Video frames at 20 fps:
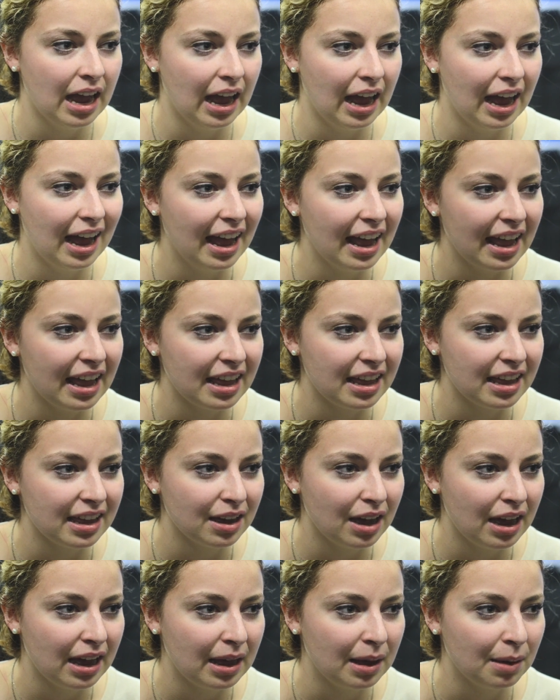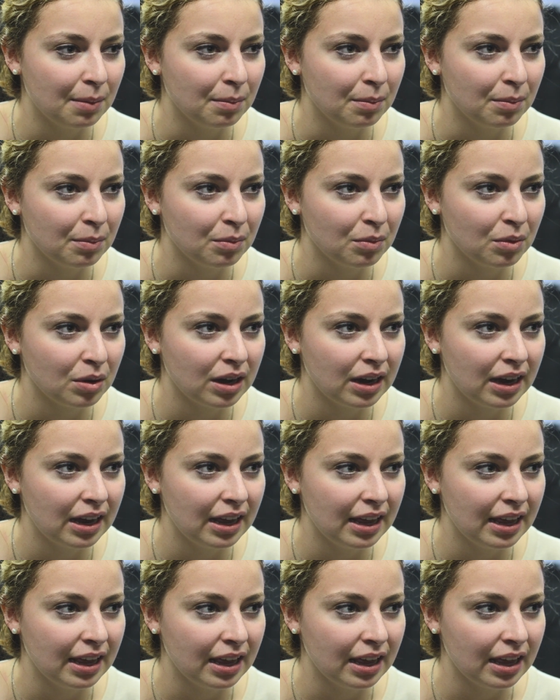I
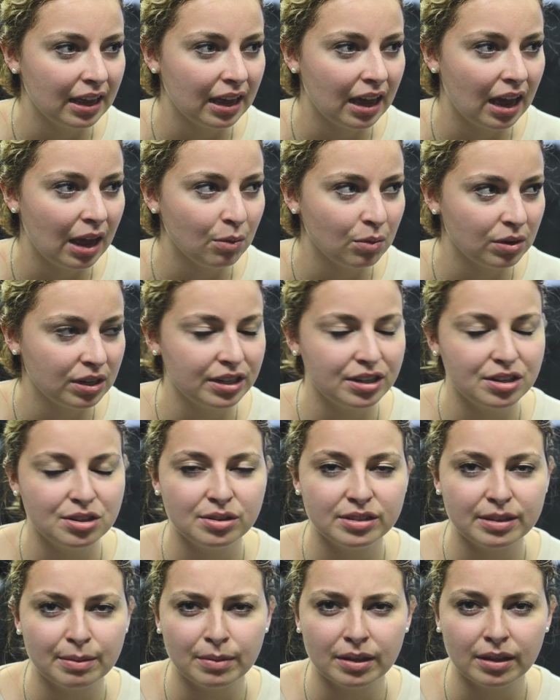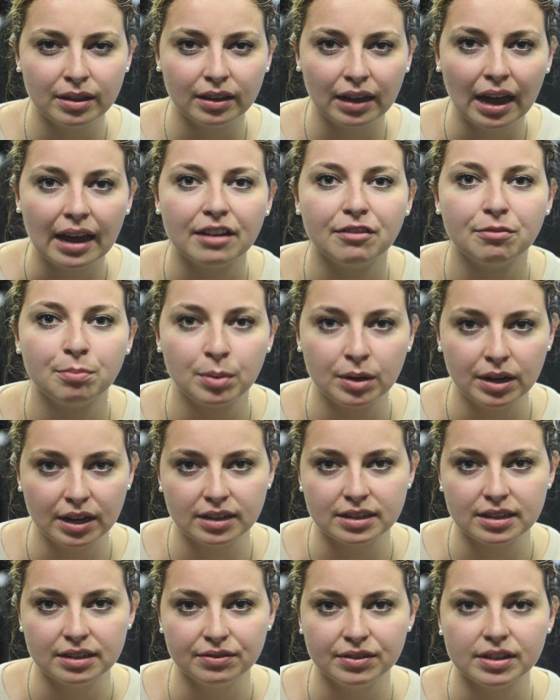wanted to do something kind of
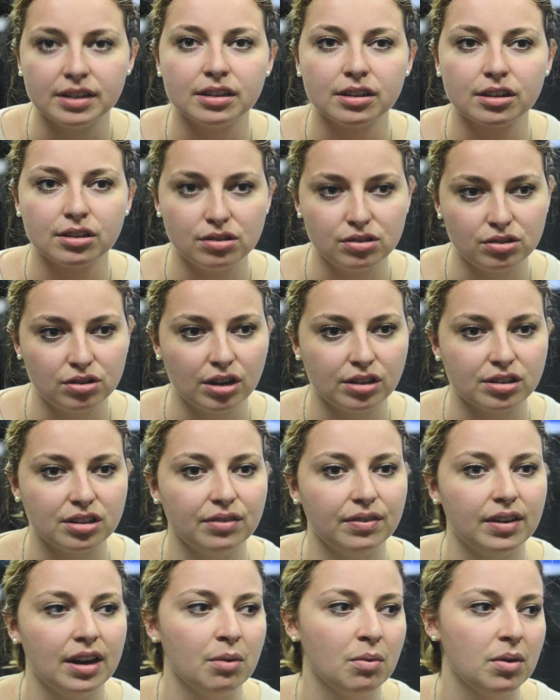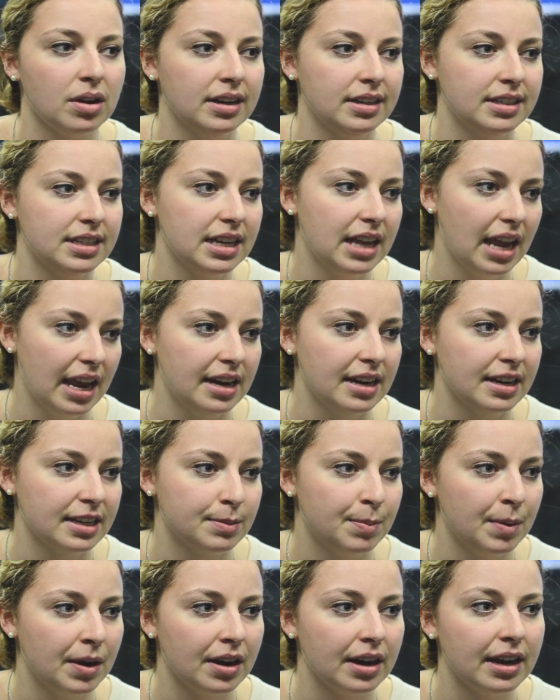productive and constructive, and I wanted to gain
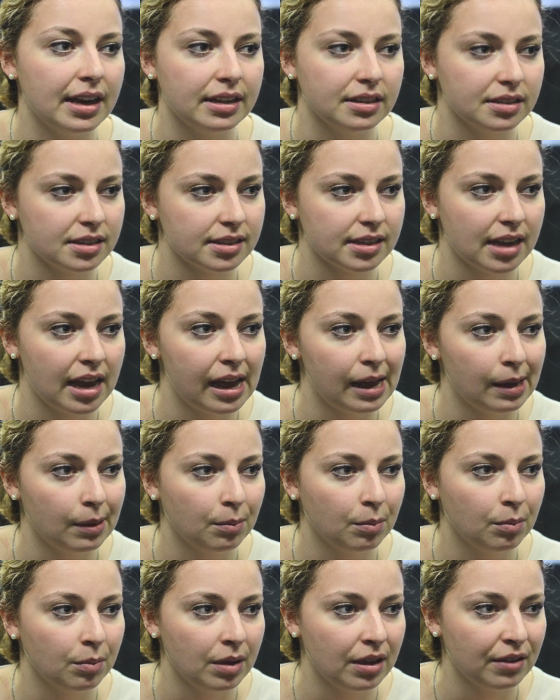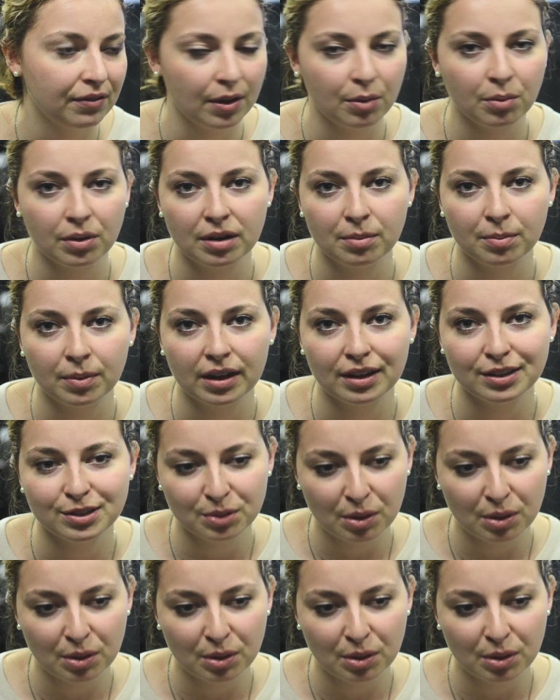experience if I went abroad.